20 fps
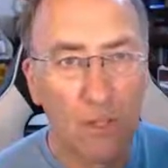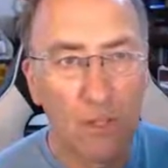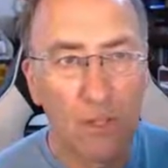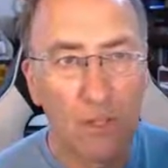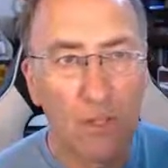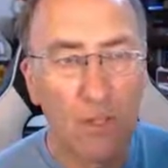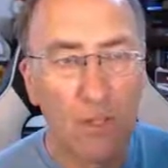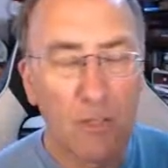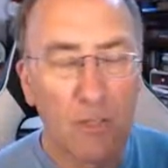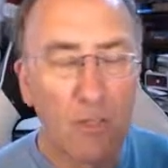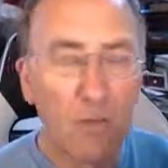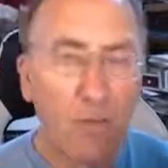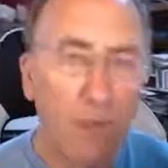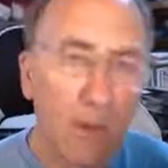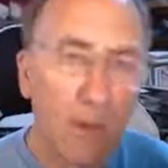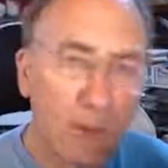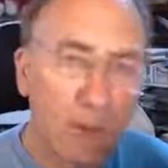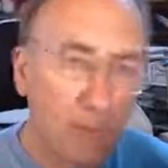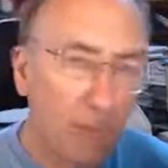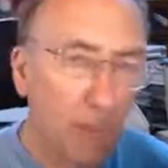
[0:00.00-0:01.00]
So that's a
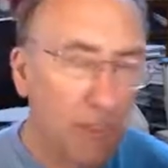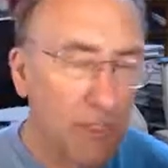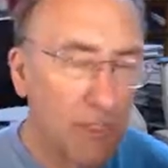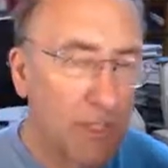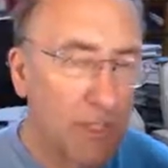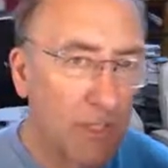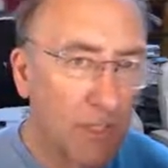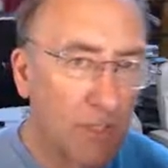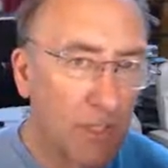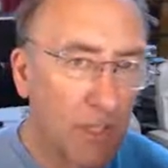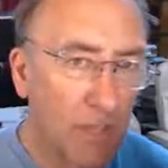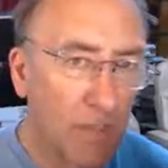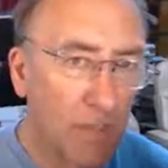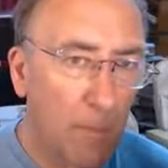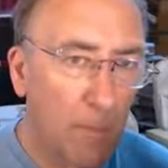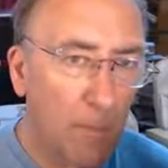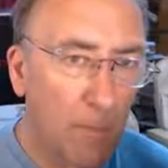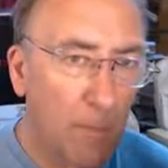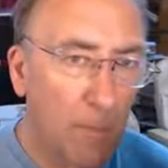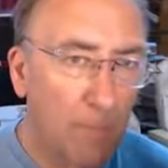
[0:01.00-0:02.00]
very positive
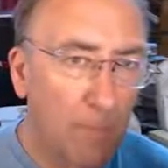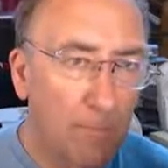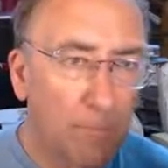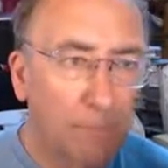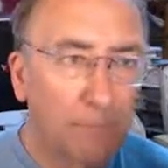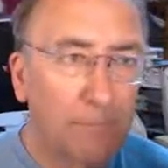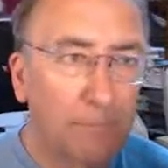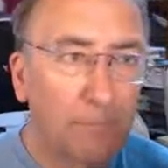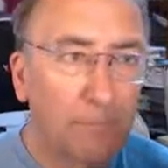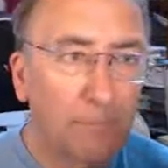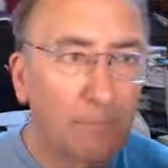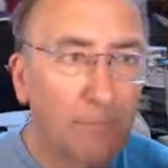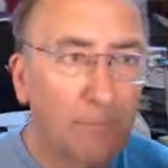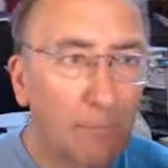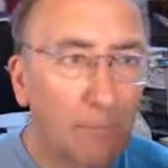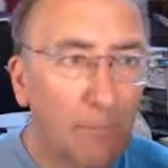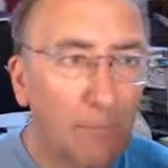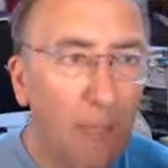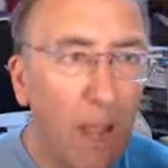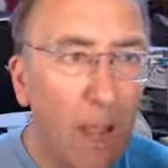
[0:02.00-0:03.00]
step.
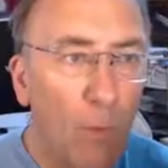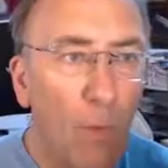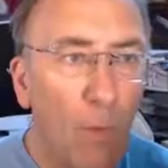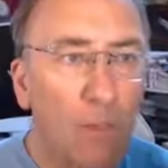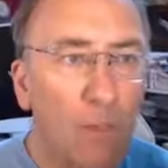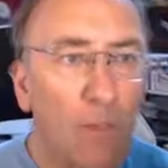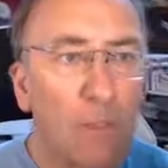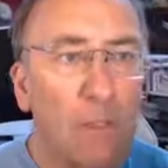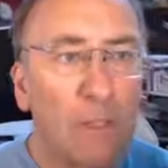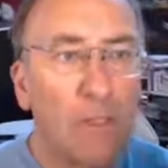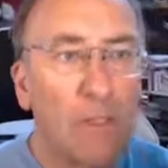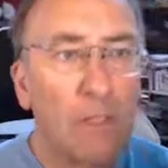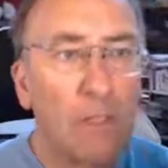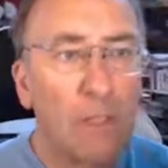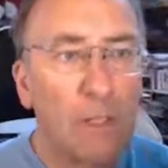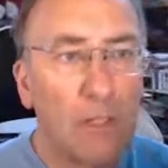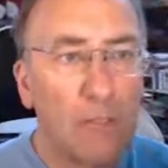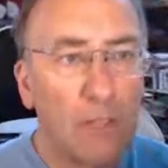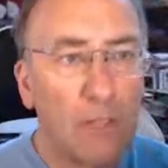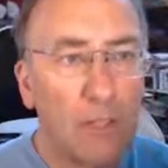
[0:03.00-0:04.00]
However,
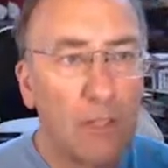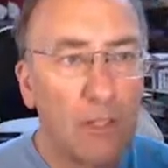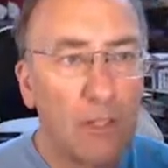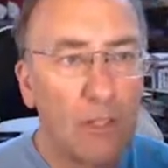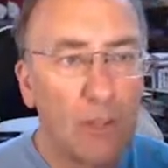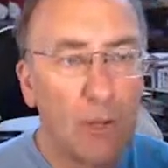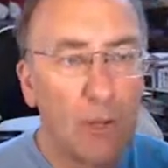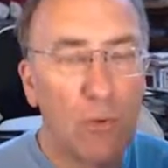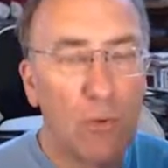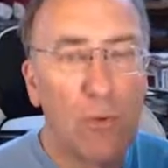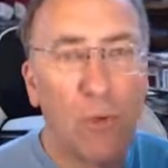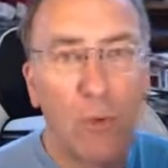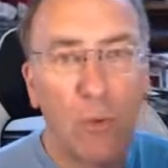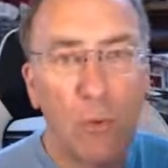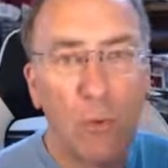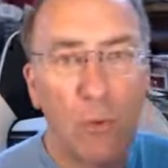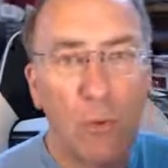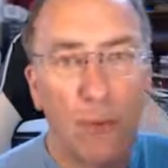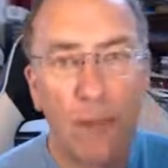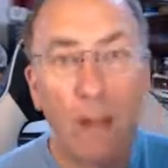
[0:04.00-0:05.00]
if things don't go
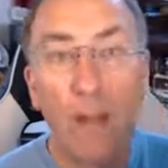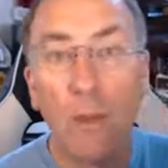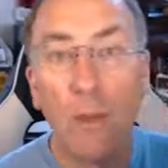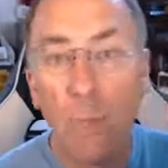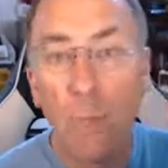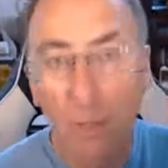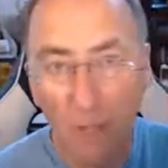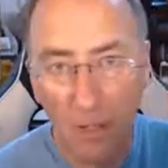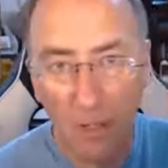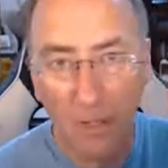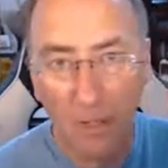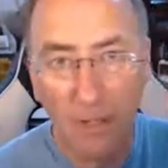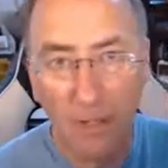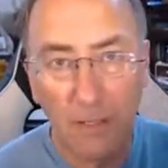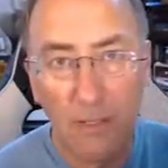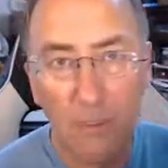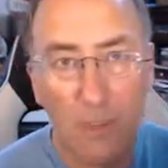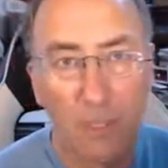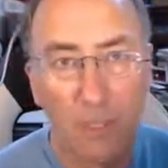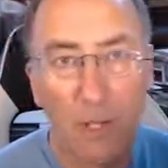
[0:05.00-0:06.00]
the way I would like
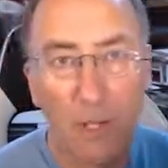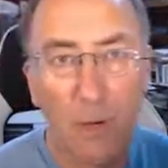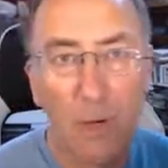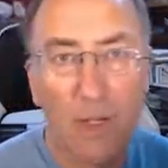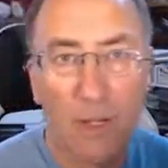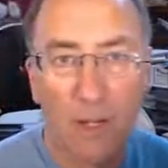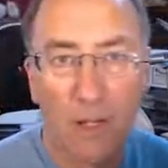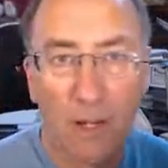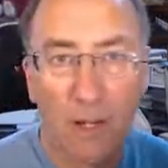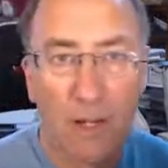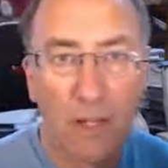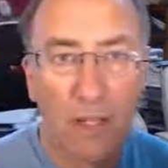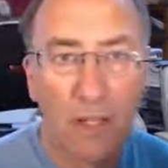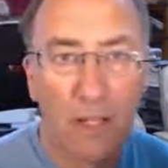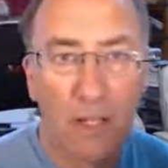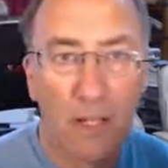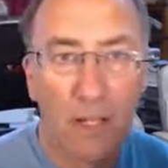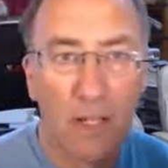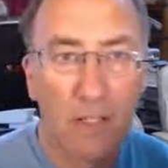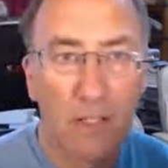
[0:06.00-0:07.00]
them to go in the United
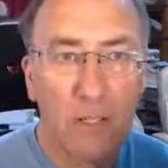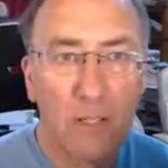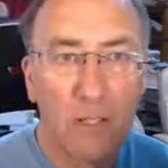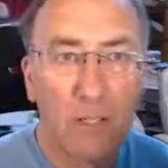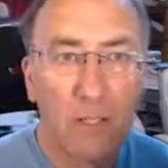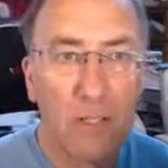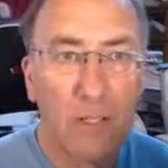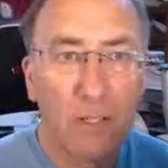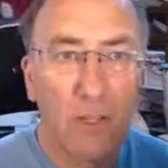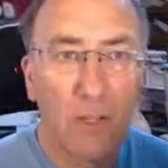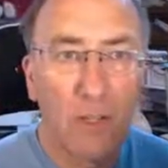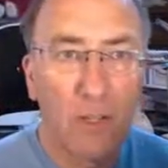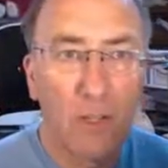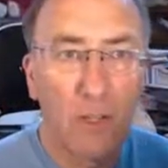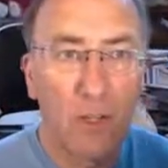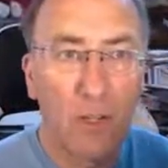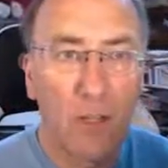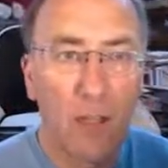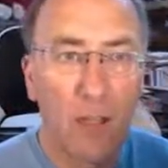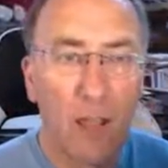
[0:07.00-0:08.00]
States, then you're
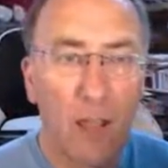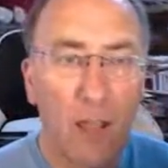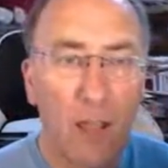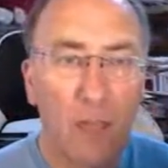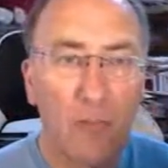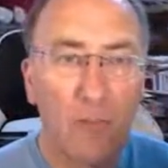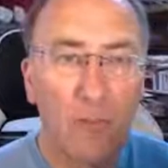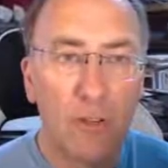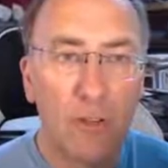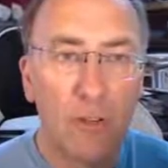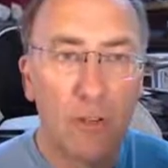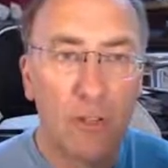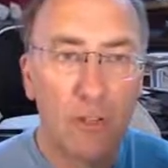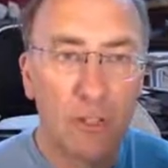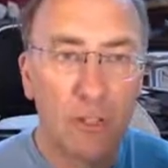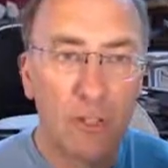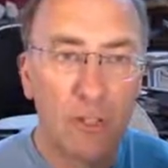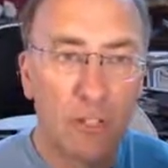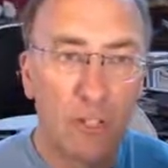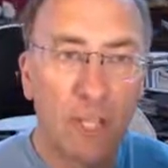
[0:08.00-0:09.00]
going to have
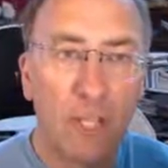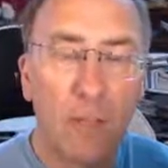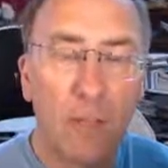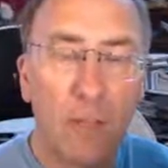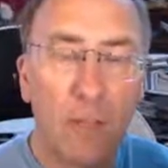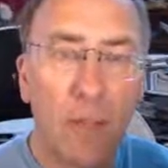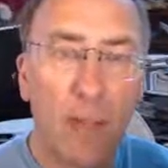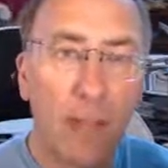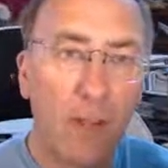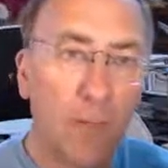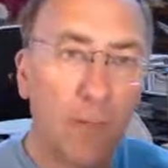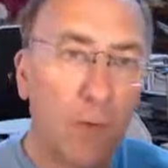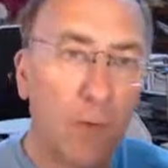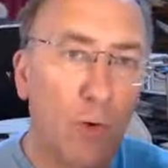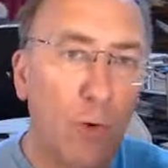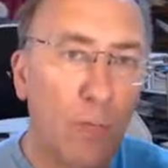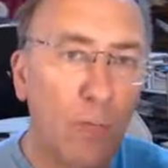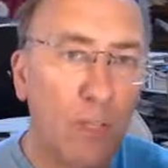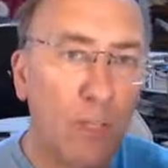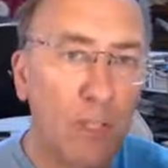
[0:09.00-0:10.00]
this kickback
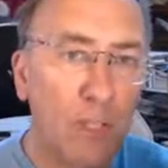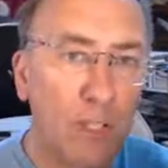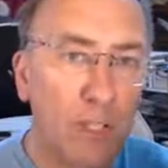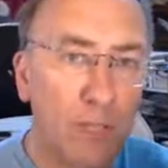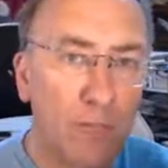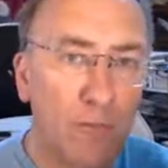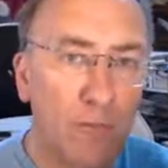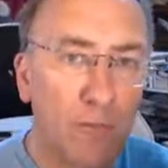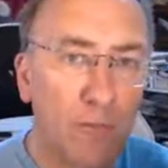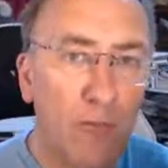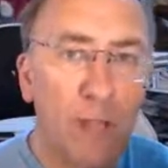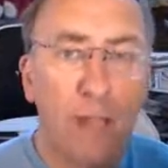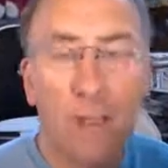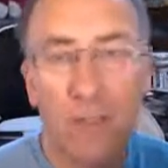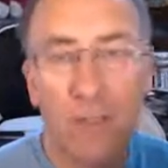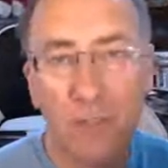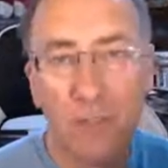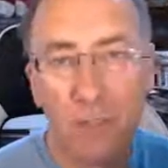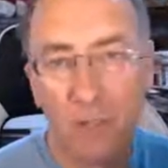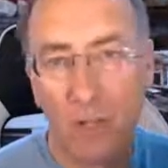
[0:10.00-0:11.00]
from the
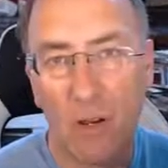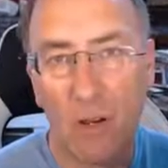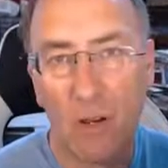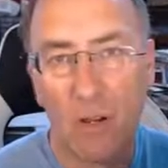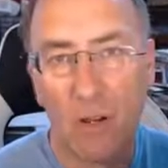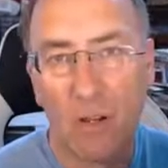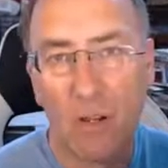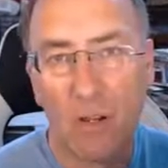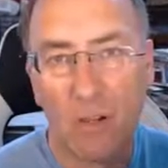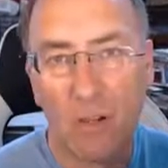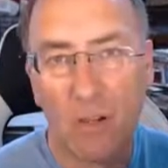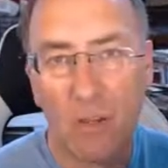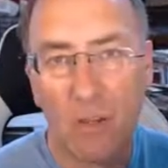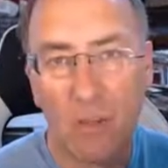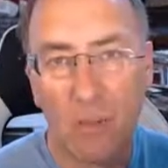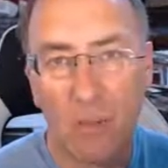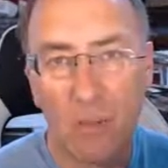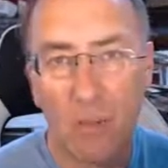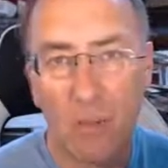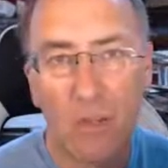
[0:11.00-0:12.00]
civilian side in the
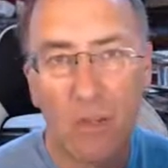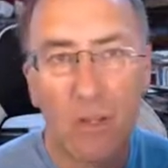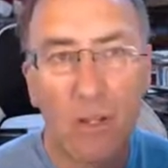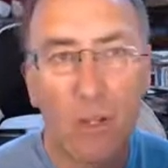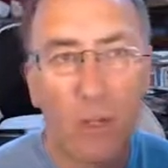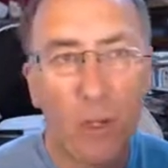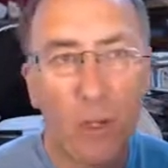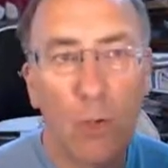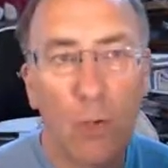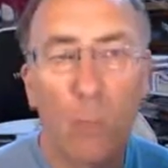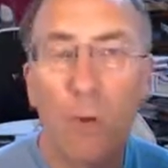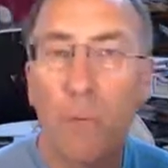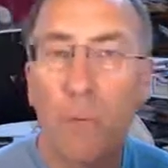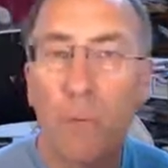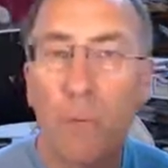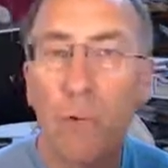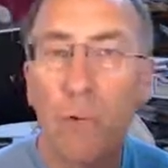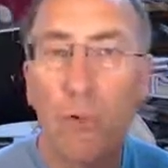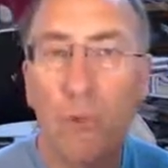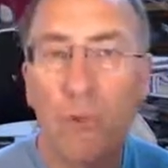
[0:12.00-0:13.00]
government, who will
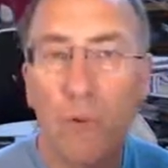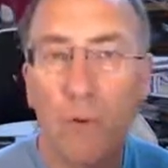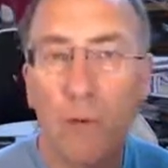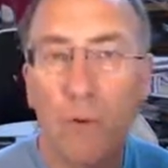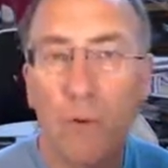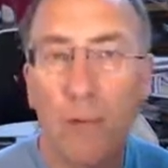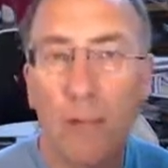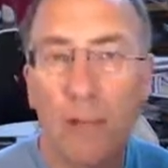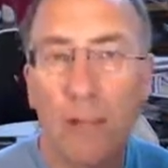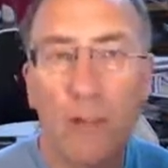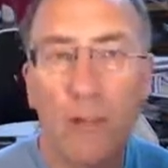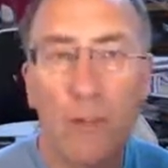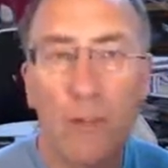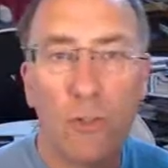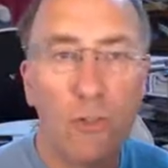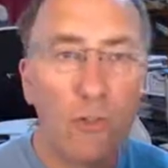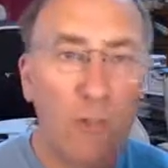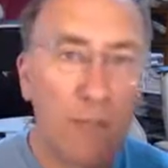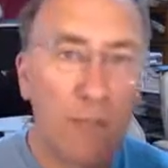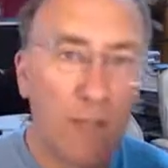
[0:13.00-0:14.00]
push for
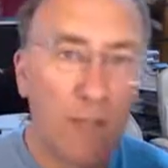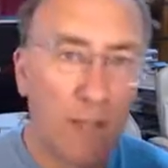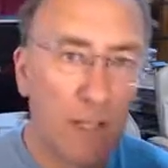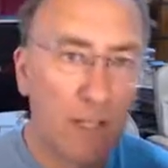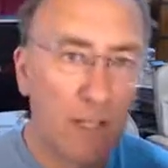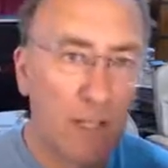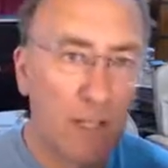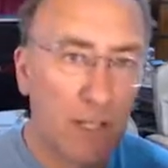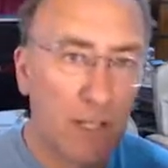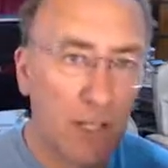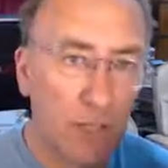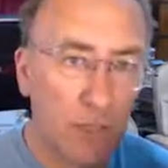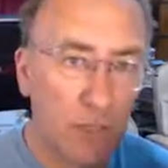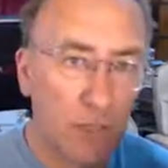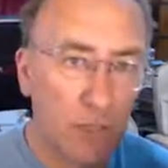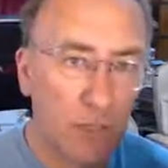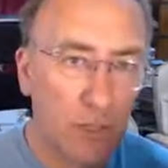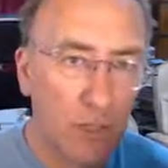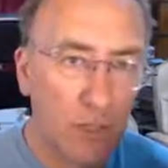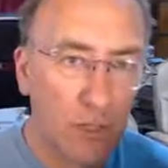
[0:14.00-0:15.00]
mandatory
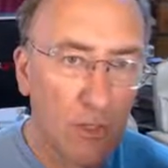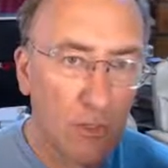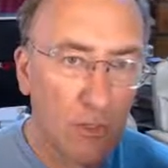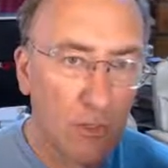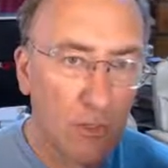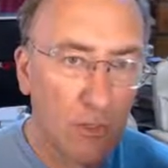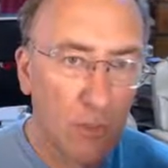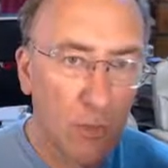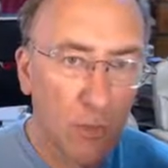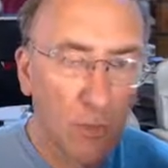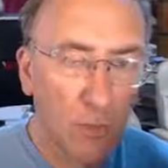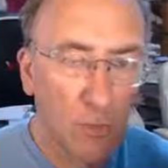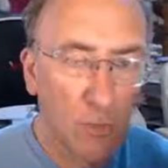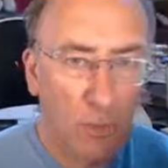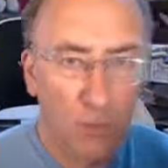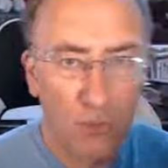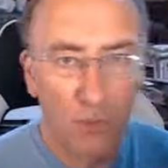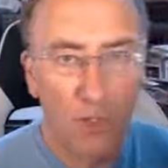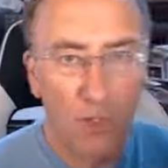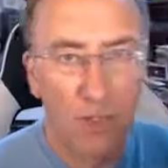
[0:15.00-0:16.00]
vaccinations for all
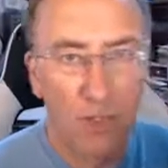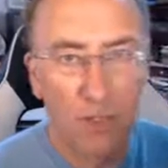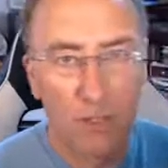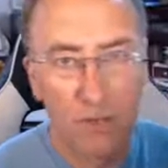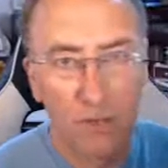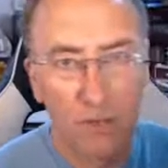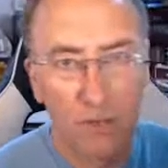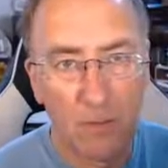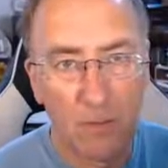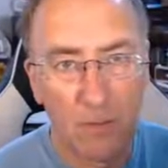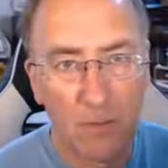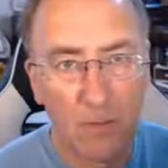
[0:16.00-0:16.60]
Australians.